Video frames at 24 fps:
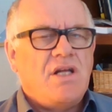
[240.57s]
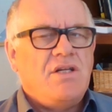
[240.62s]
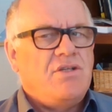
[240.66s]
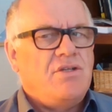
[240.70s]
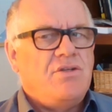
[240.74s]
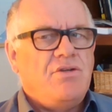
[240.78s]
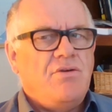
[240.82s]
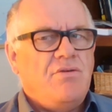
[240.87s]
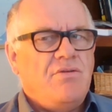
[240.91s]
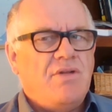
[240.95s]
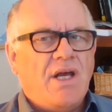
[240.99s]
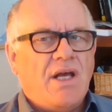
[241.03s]
tend
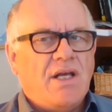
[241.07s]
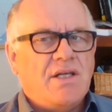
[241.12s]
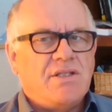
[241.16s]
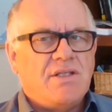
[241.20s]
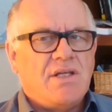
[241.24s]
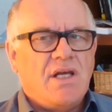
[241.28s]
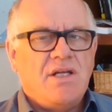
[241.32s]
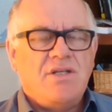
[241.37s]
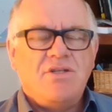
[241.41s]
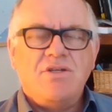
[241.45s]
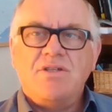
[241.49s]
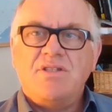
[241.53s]
to do
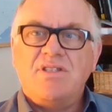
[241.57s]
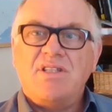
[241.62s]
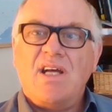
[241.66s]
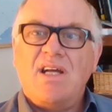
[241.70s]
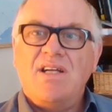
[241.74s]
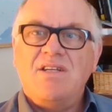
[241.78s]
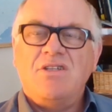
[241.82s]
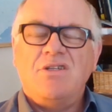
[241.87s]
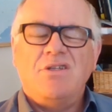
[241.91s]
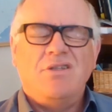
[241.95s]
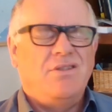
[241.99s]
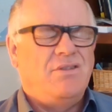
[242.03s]
this. They just
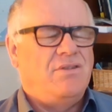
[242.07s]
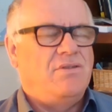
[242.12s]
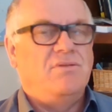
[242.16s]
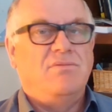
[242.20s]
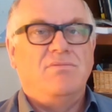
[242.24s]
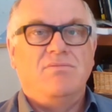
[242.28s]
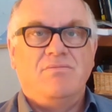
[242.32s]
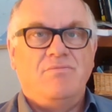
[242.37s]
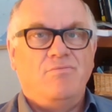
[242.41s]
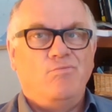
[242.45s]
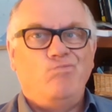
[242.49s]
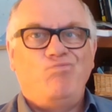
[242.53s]
tend
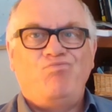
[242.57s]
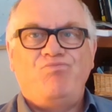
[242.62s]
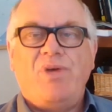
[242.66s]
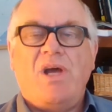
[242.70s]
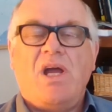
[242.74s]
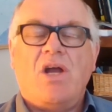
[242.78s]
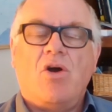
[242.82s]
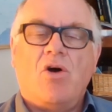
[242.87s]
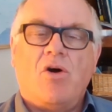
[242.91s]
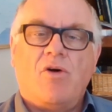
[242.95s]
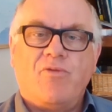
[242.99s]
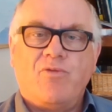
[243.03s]
to
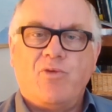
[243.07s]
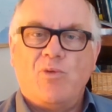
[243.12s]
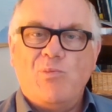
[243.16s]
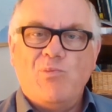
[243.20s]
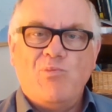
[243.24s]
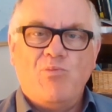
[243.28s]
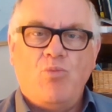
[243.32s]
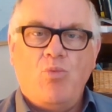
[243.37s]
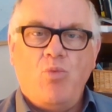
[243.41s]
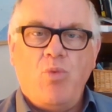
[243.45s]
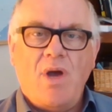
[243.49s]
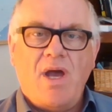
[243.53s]
pick off
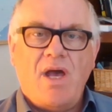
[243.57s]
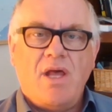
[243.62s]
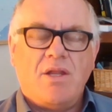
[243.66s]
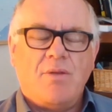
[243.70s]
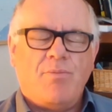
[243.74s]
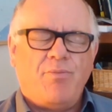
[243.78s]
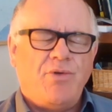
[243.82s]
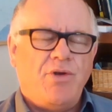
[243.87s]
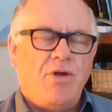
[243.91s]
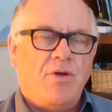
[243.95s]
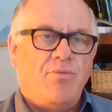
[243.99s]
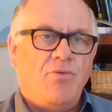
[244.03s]
from where
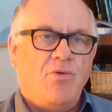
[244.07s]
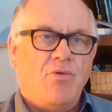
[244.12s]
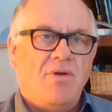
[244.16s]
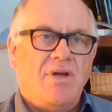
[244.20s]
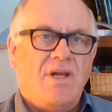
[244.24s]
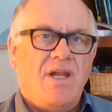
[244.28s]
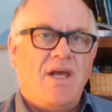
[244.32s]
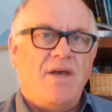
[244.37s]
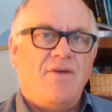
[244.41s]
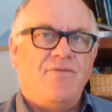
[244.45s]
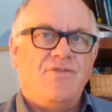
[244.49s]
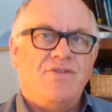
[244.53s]
the pupil
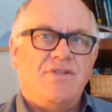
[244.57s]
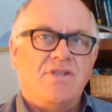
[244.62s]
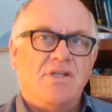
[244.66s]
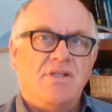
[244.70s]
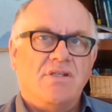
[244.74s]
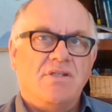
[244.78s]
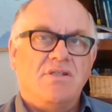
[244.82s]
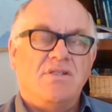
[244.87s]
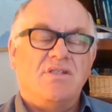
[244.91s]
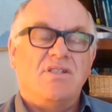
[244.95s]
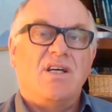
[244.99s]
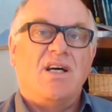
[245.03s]
lives
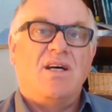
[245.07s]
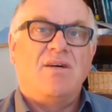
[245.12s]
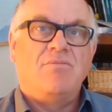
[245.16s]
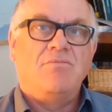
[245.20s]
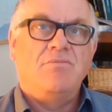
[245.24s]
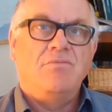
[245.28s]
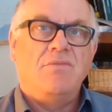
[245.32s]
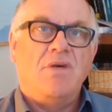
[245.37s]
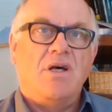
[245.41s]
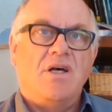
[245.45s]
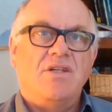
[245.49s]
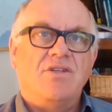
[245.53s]
and
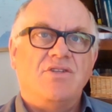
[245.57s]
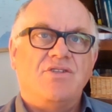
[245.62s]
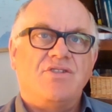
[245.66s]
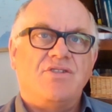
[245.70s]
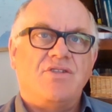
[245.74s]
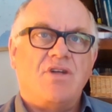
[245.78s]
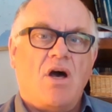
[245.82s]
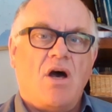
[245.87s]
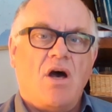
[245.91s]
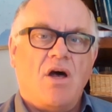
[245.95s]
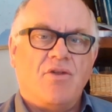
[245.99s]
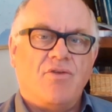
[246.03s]

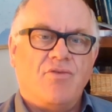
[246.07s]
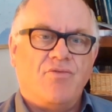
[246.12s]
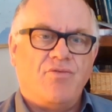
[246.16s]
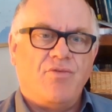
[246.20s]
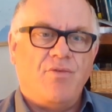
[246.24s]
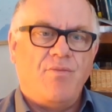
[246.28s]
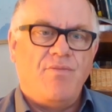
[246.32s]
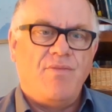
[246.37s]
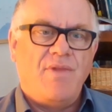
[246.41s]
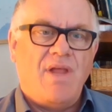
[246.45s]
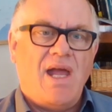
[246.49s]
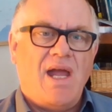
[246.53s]
start them
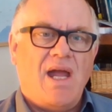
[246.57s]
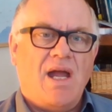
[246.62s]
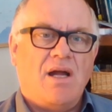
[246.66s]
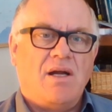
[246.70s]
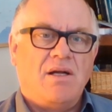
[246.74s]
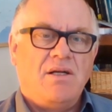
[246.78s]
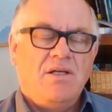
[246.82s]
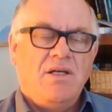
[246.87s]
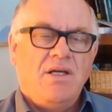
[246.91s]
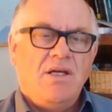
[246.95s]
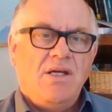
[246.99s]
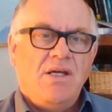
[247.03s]
from
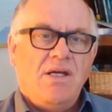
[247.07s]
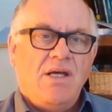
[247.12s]
there,